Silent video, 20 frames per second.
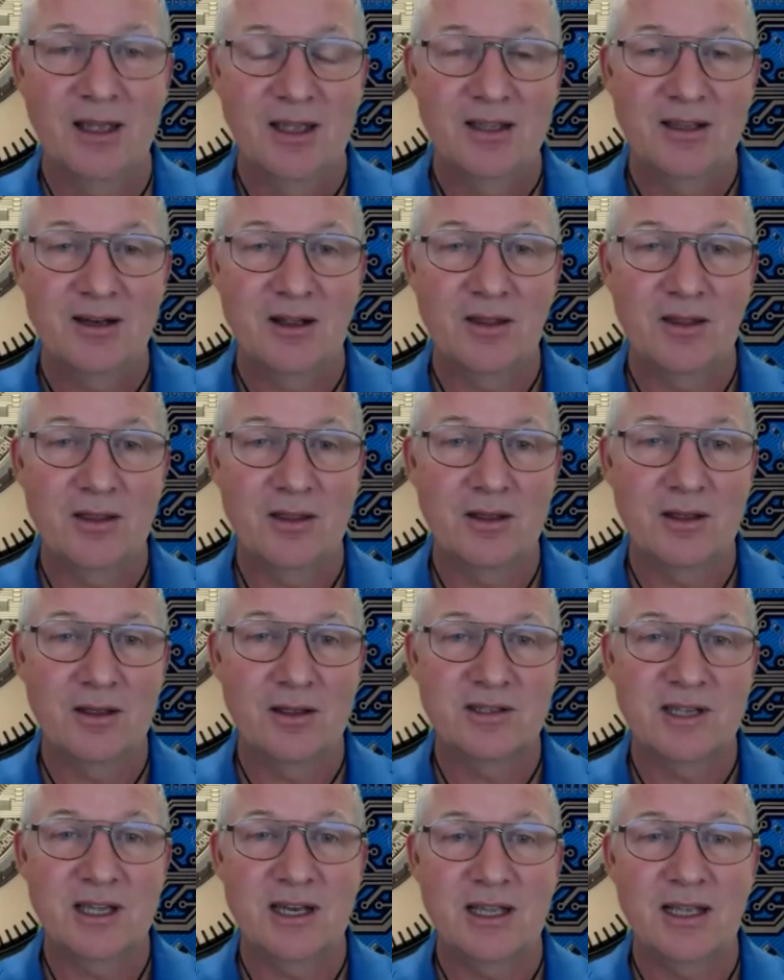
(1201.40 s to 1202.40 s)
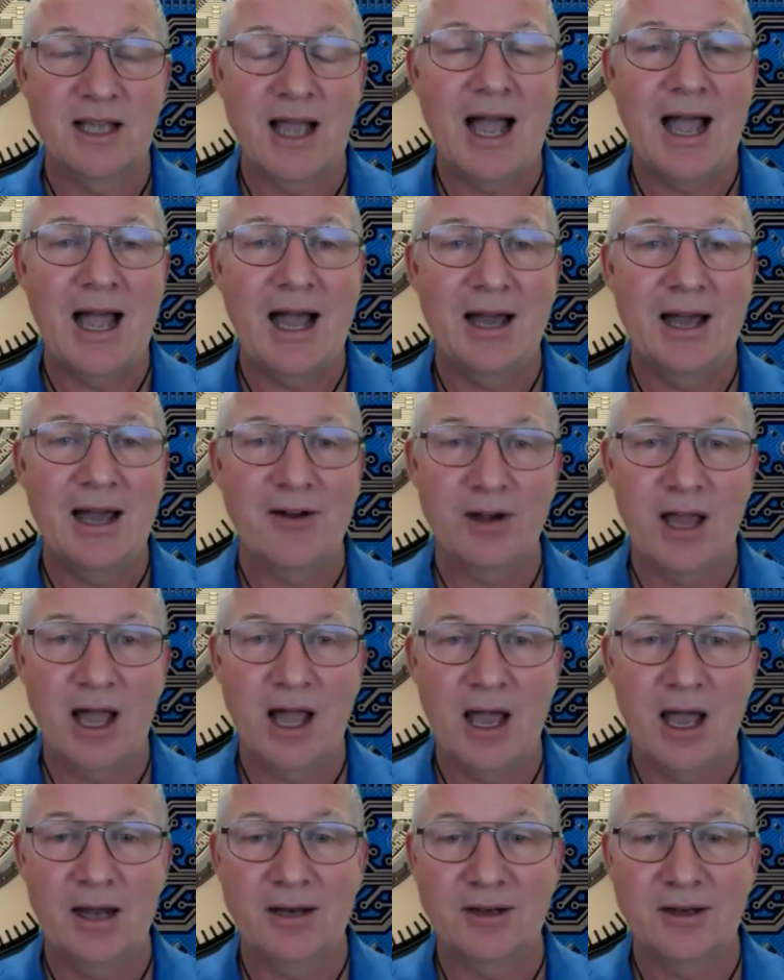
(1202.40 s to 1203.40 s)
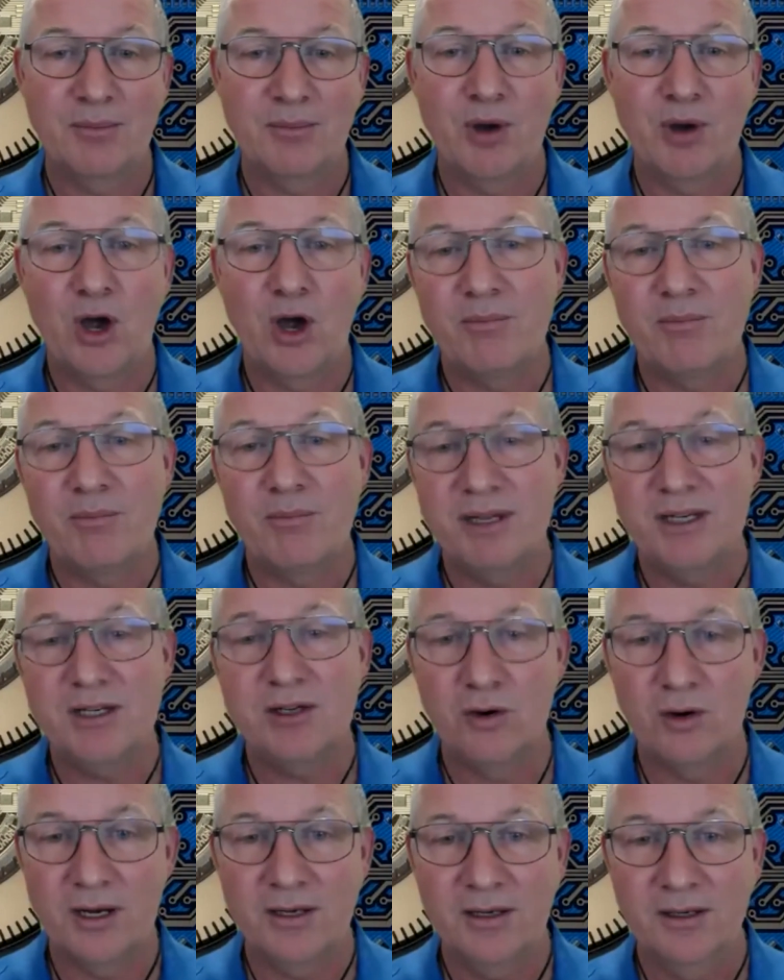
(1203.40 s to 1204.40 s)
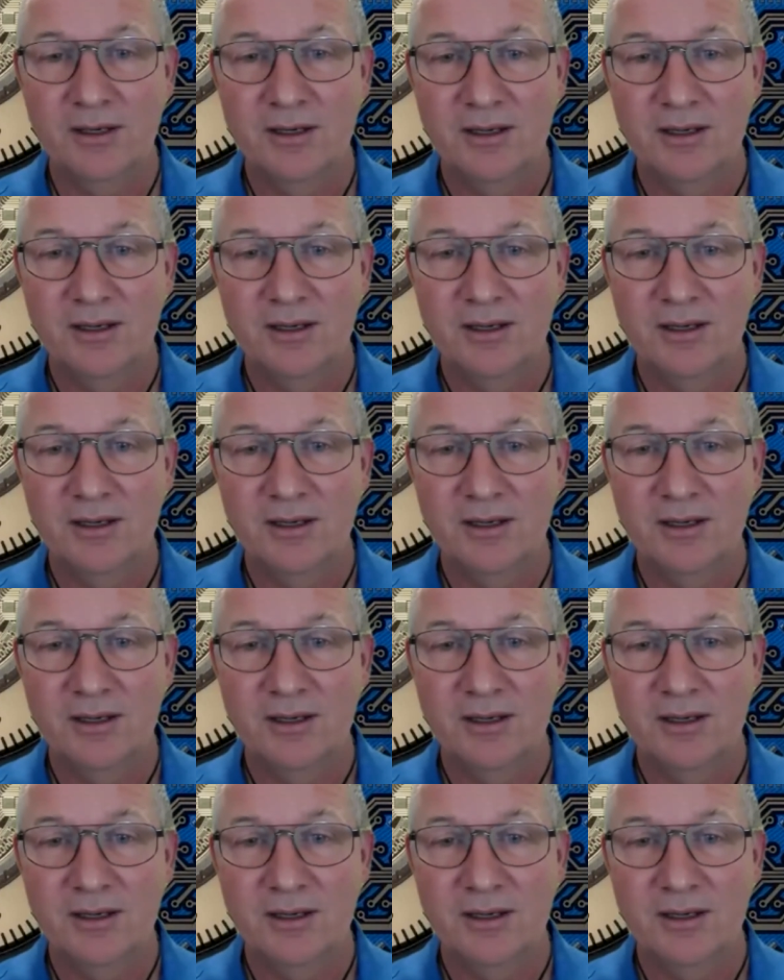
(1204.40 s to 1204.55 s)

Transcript: that it's getting harder and harder to buy Bitcoin.